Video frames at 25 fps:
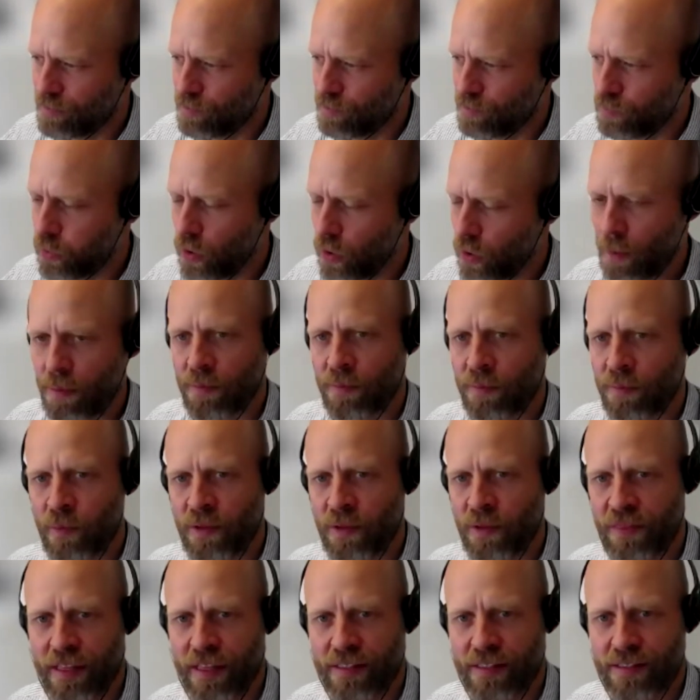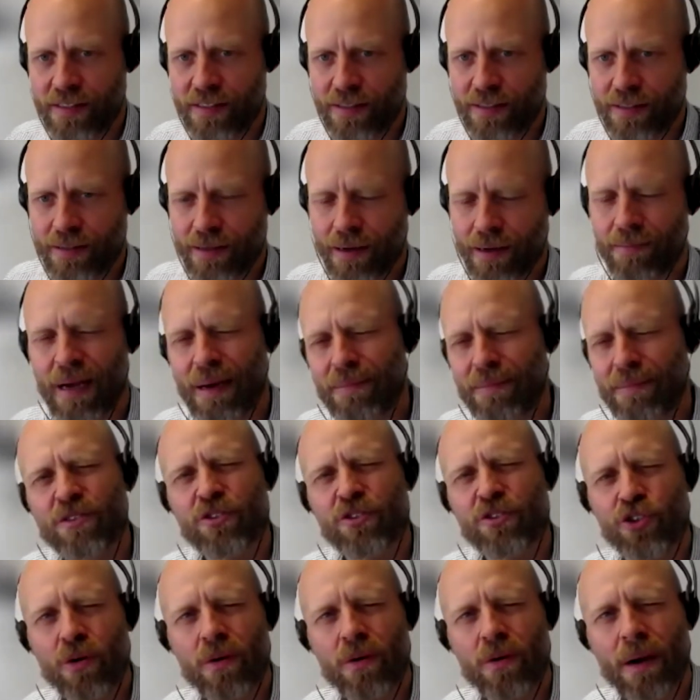problem with this, I'm not
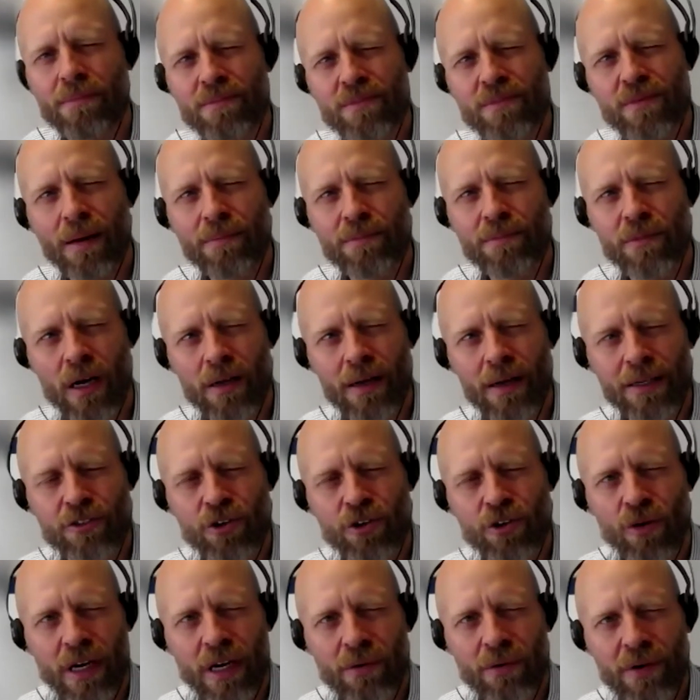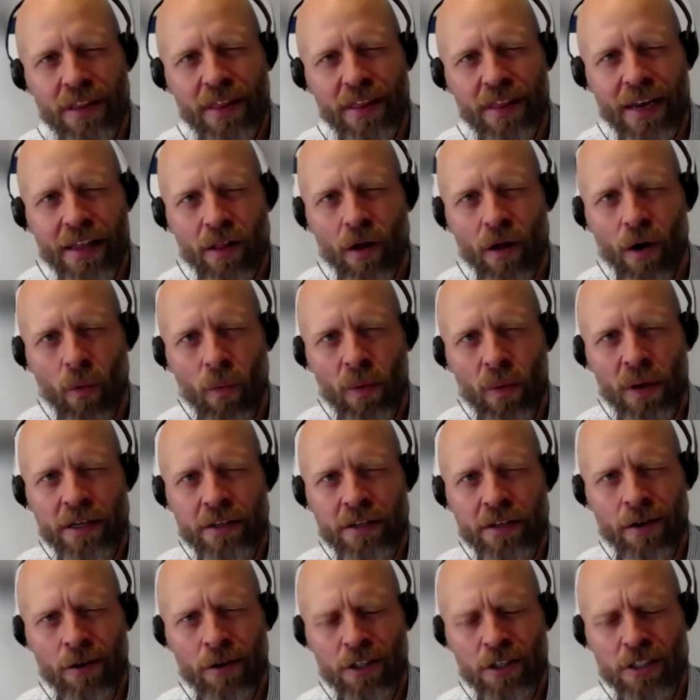sure. I totally agree that it
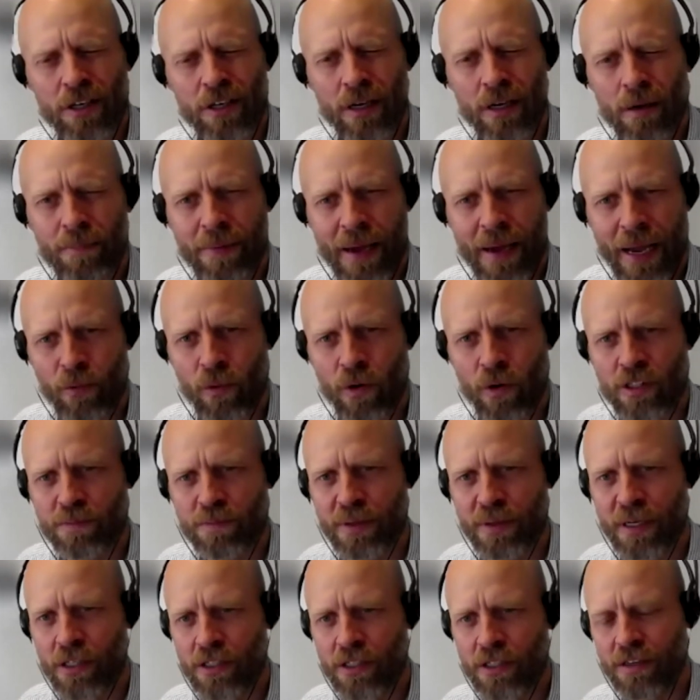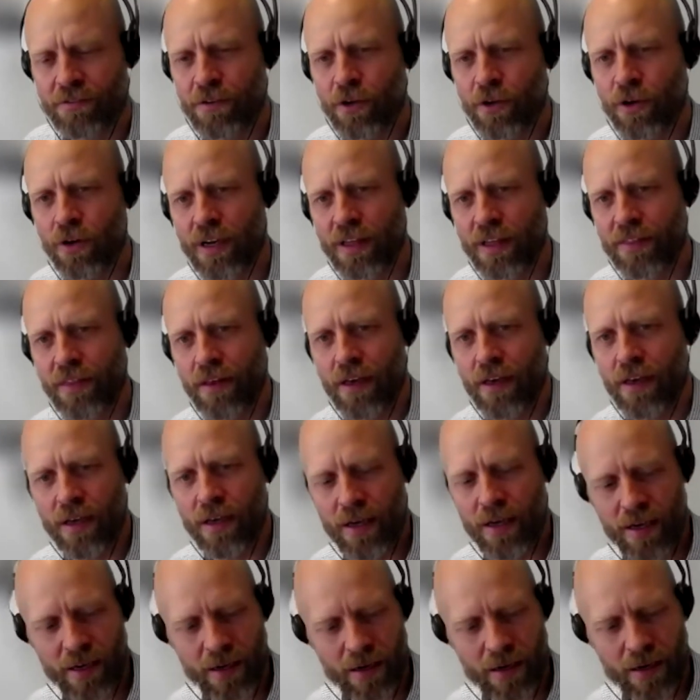always look backwards, because if you look at
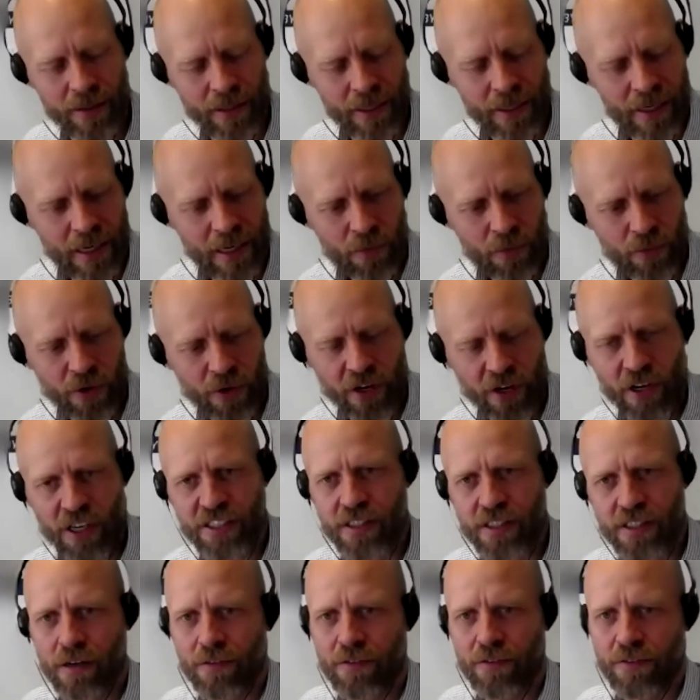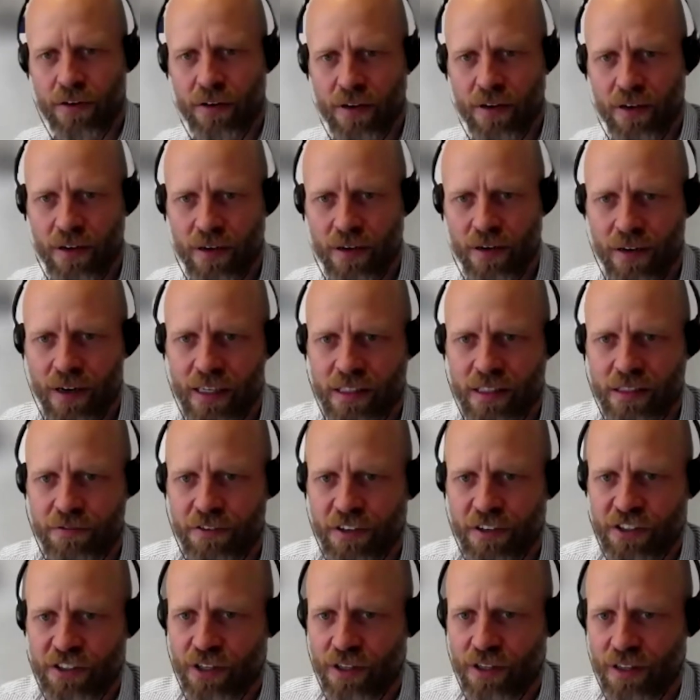the regulation of
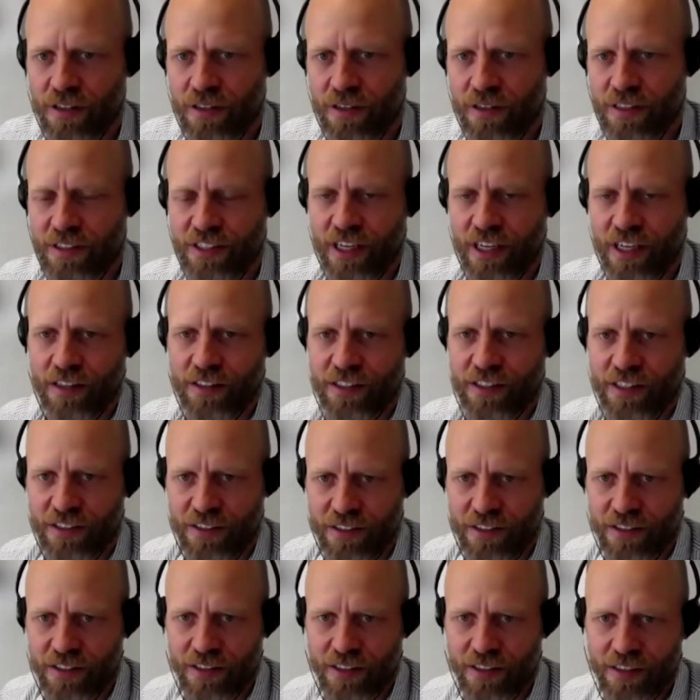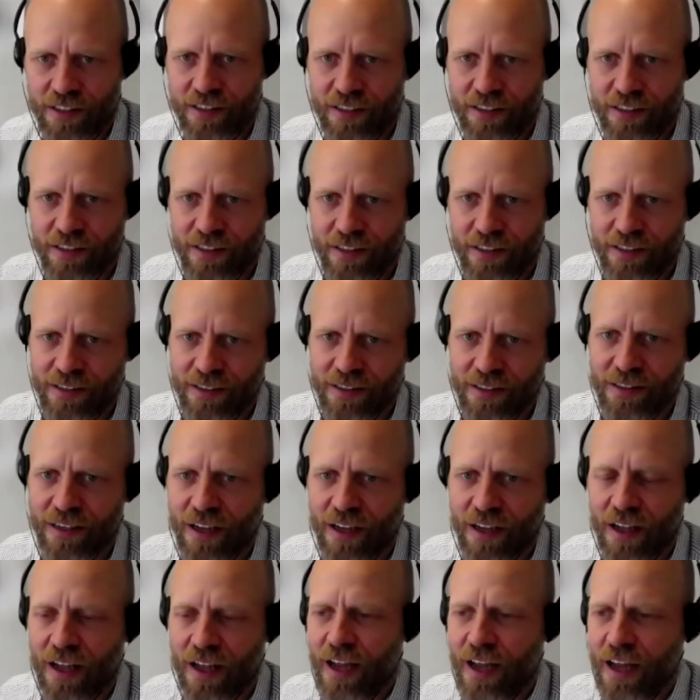artificial intelligence,
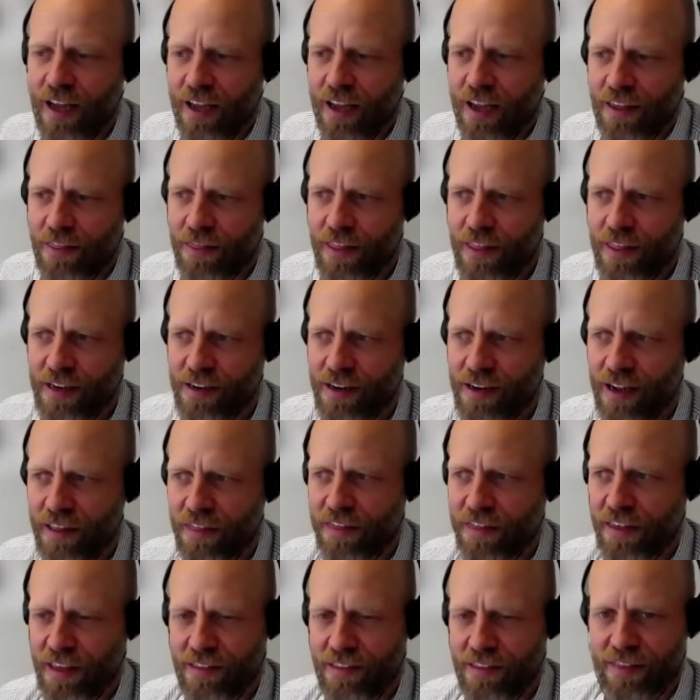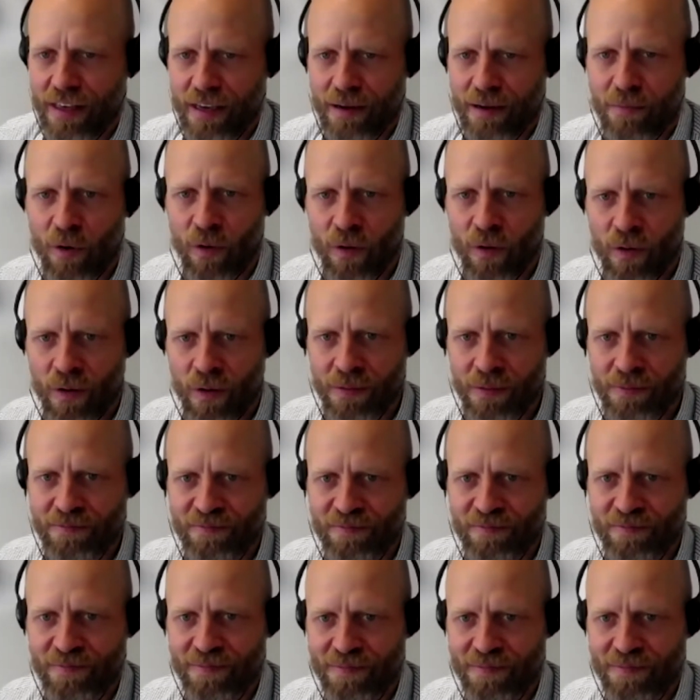then I think they're more.
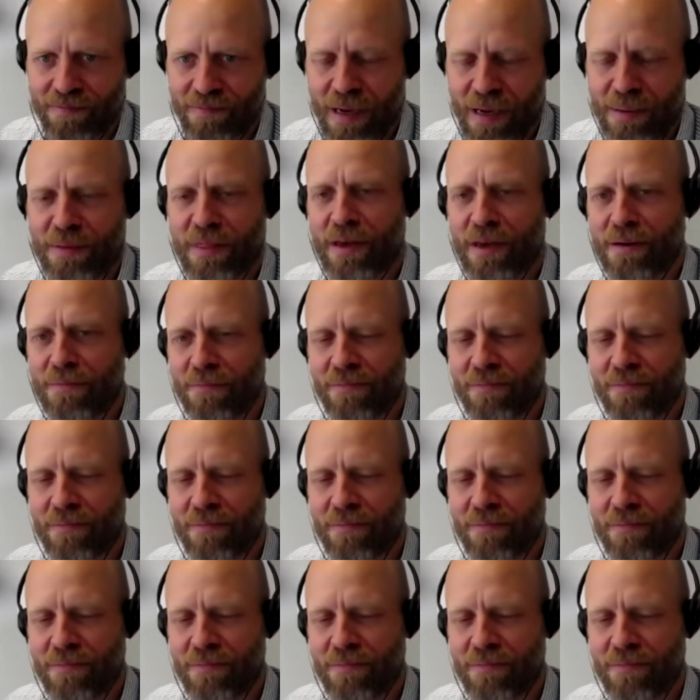Maybe they're.